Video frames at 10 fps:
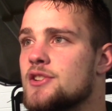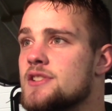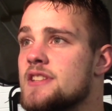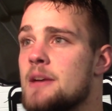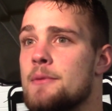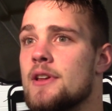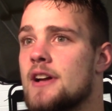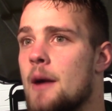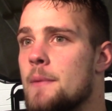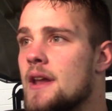So to see him be able
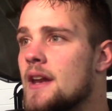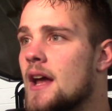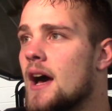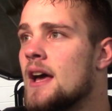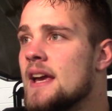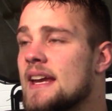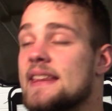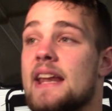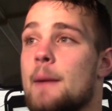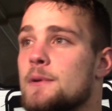to come in and
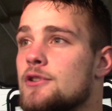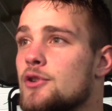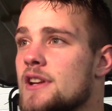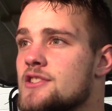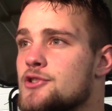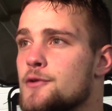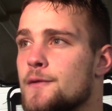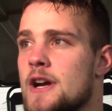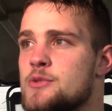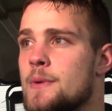get that opportunity as a true
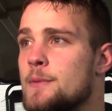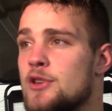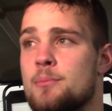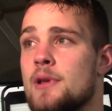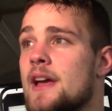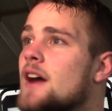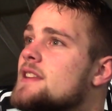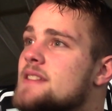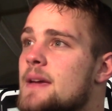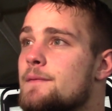freshman, be able to play on
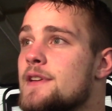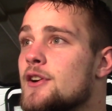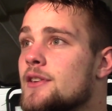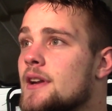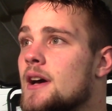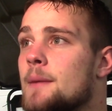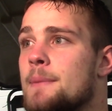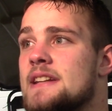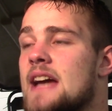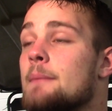the same field in a
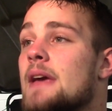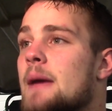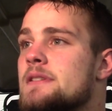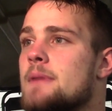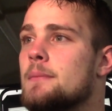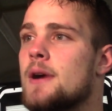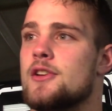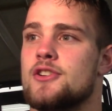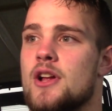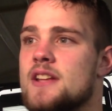big-time game as my
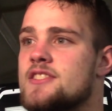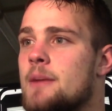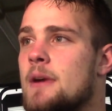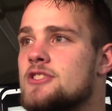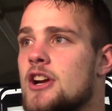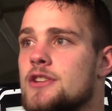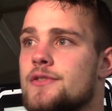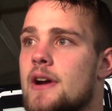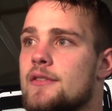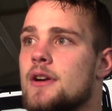brother, you know, that's something I'll cherish
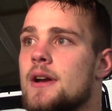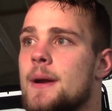forever.